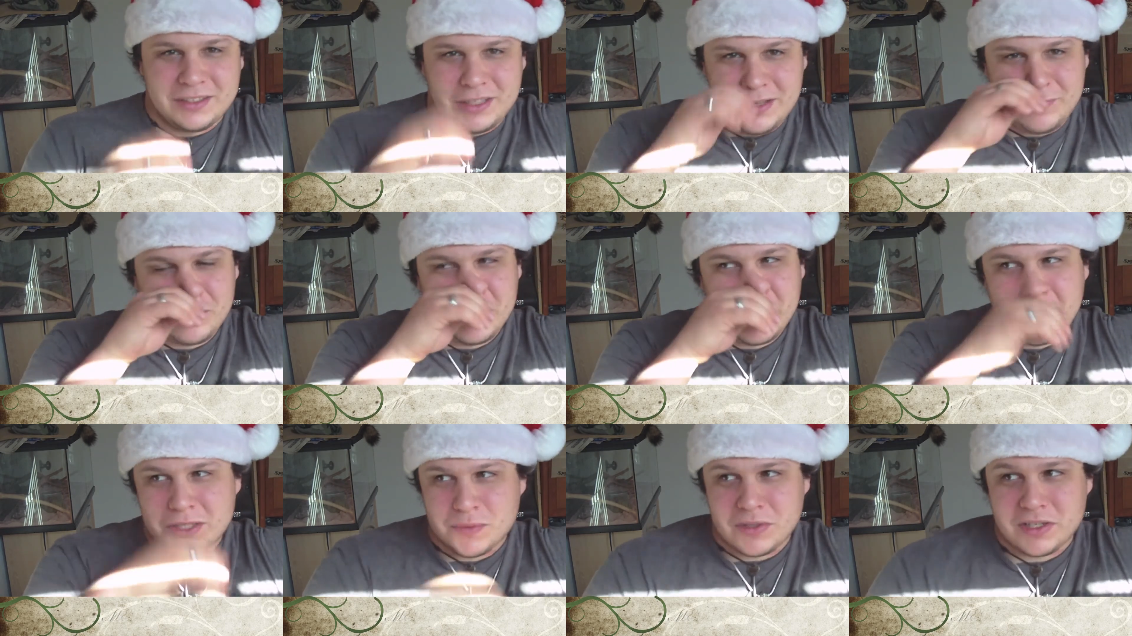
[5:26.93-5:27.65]
if you
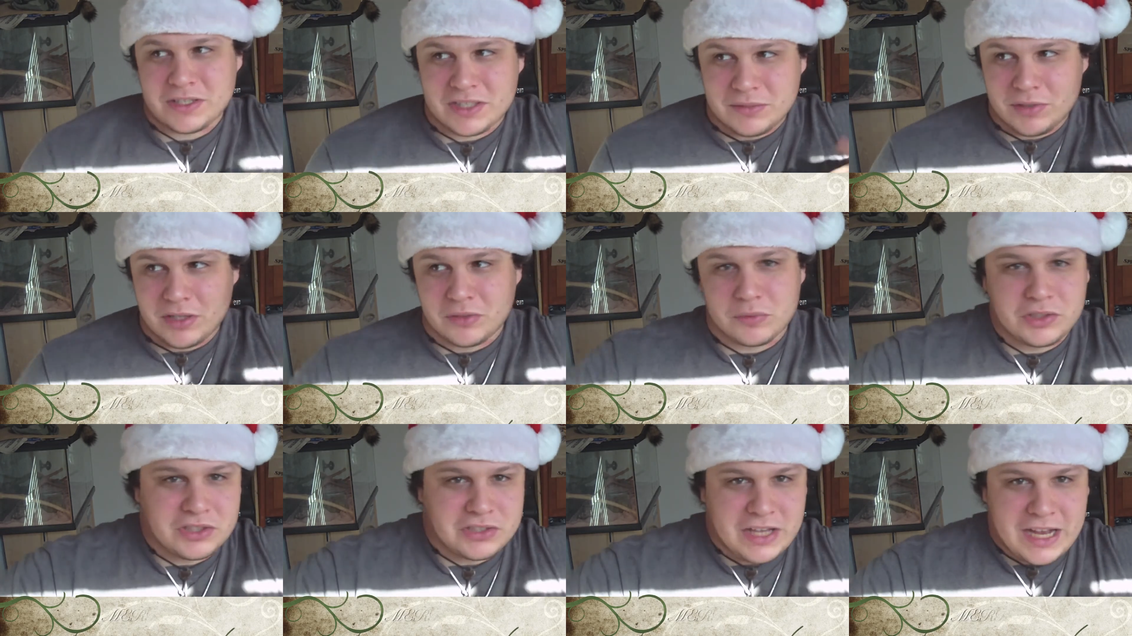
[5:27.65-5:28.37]
guys want to see another
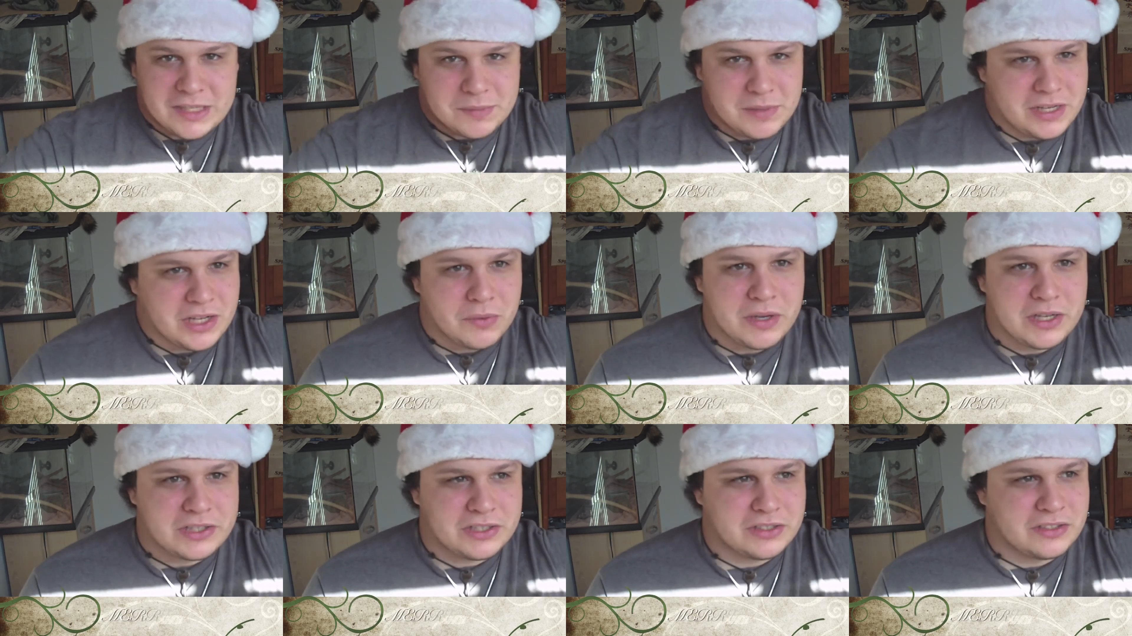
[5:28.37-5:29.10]
one, just ask me any
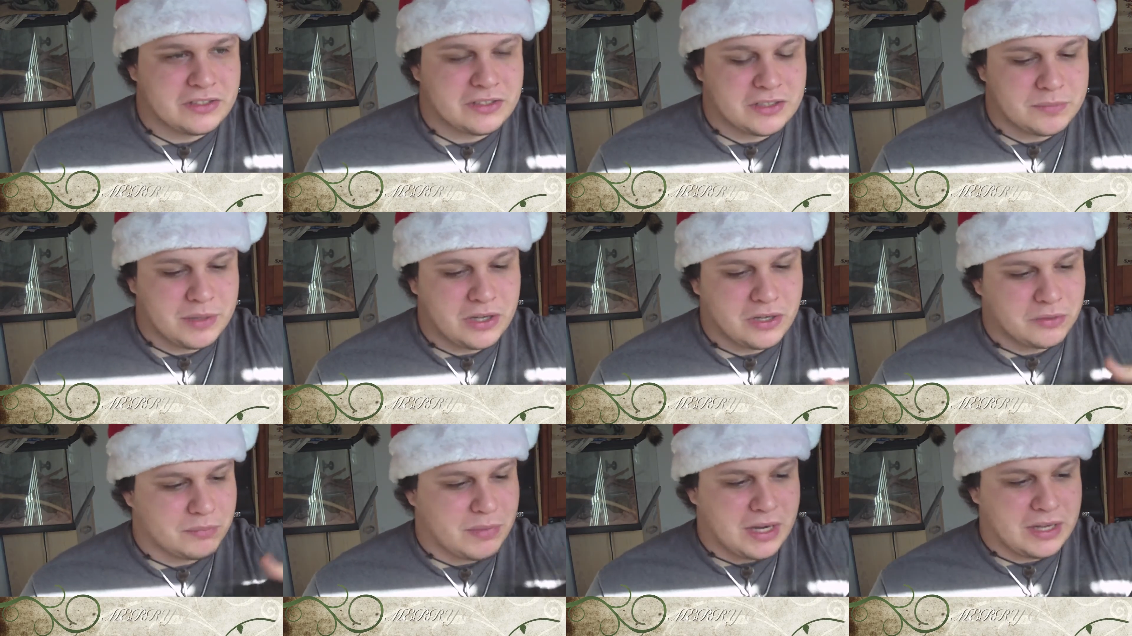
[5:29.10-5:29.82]
questions
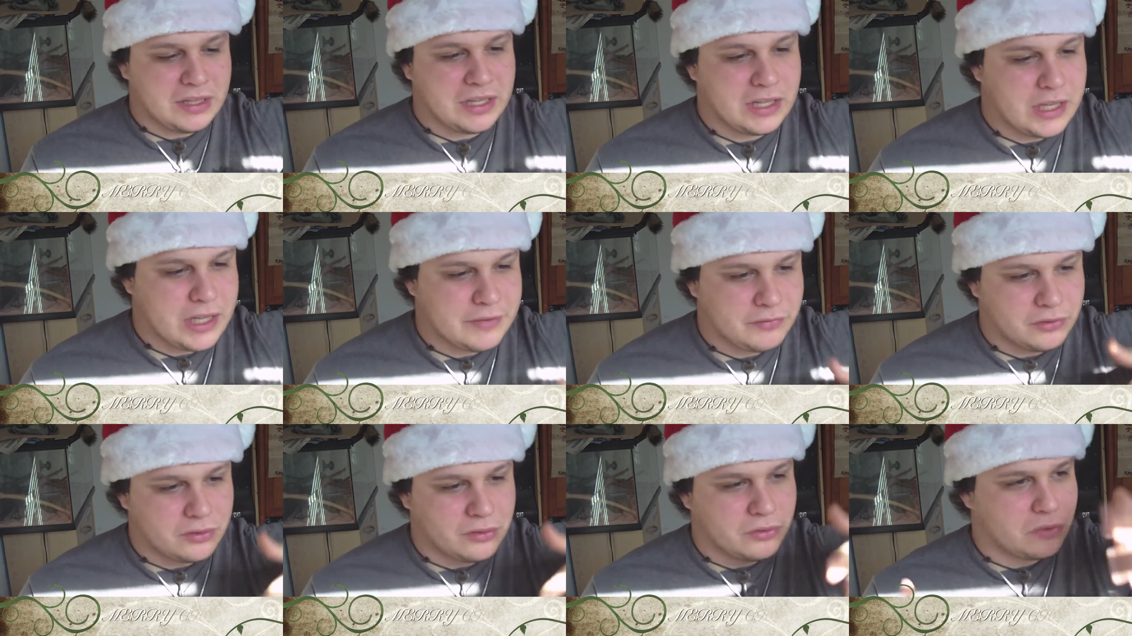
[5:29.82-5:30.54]
about my
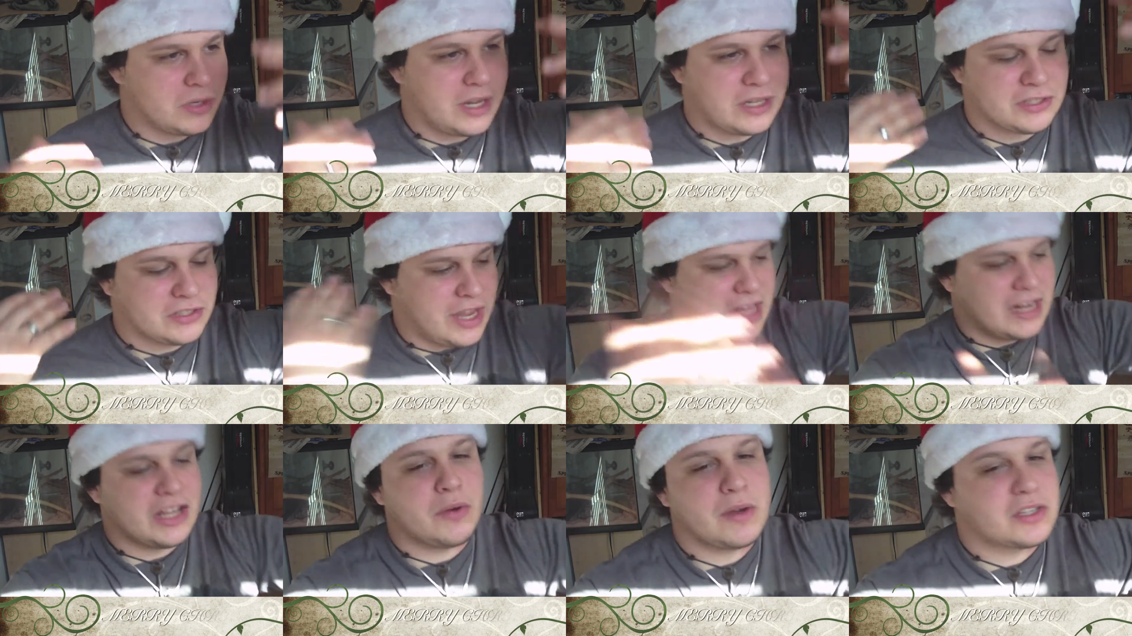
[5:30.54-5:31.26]
life, or just
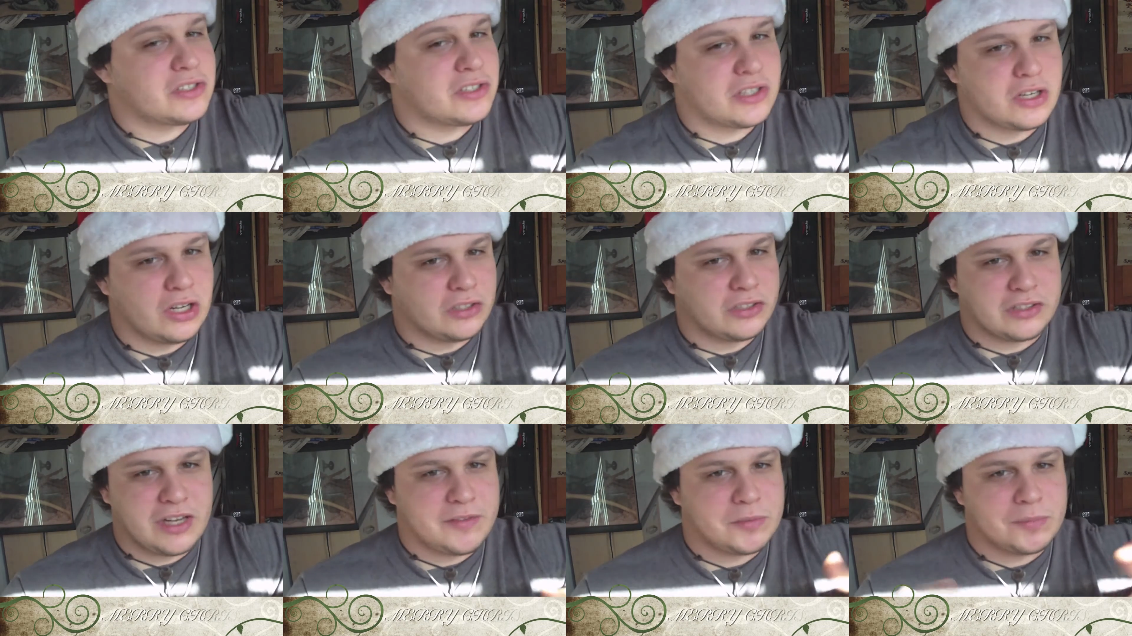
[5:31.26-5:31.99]
any questions at all. It
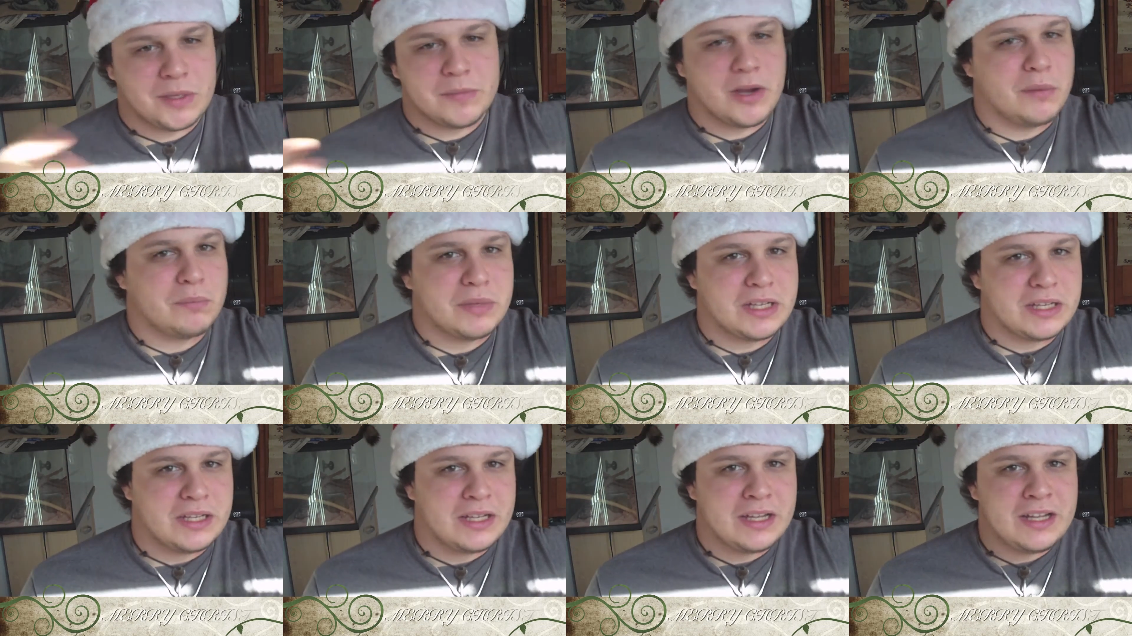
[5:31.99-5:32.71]
doesn't have to be about
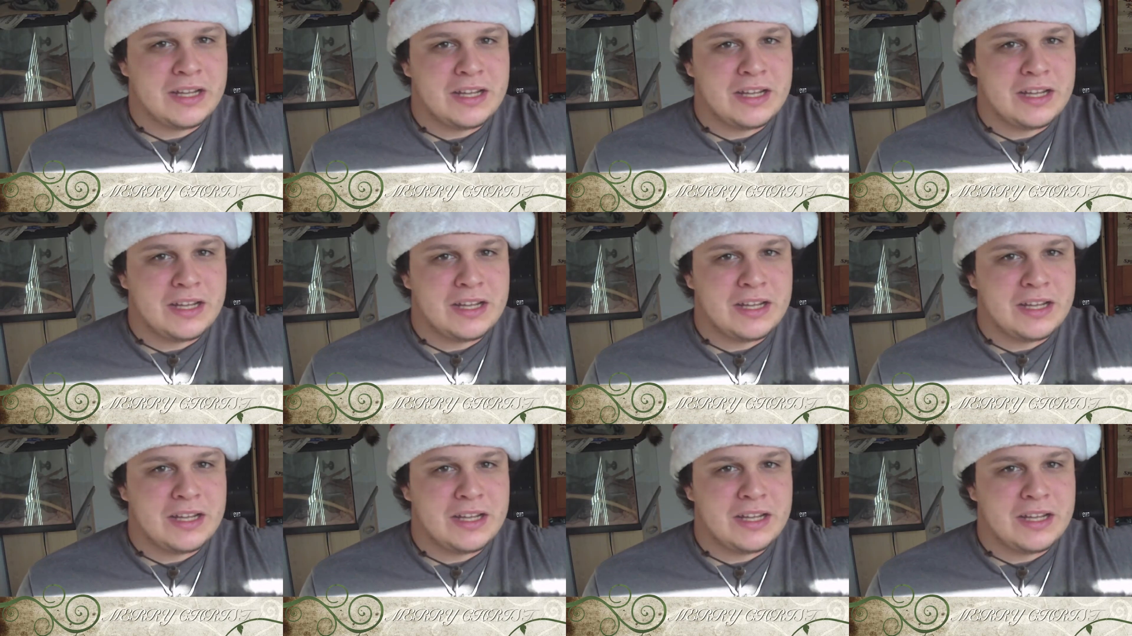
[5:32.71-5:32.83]
me.